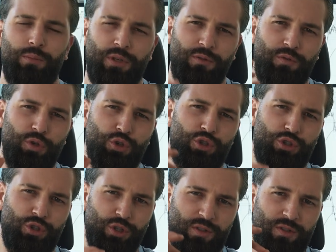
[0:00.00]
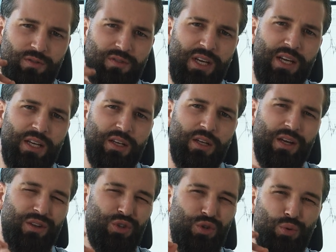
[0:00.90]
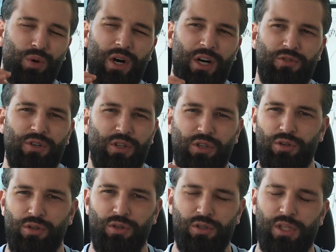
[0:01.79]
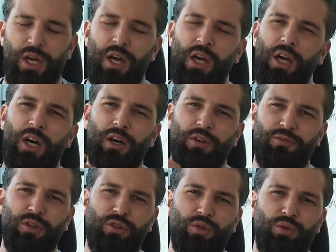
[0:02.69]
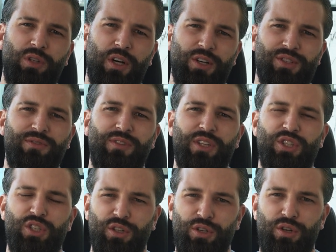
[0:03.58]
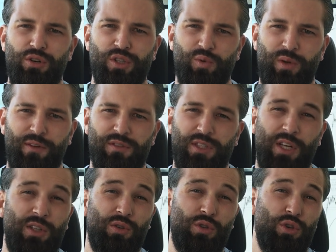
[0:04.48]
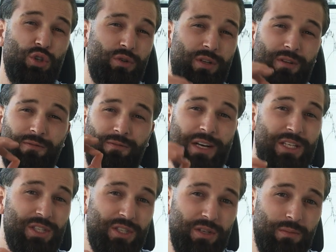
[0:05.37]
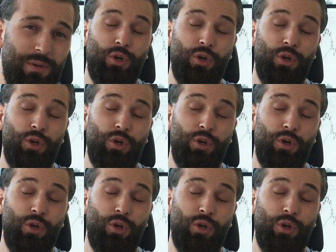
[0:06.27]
But if you should take 200 euros out of the 2,000 digital euros we have sent you and you should invest them,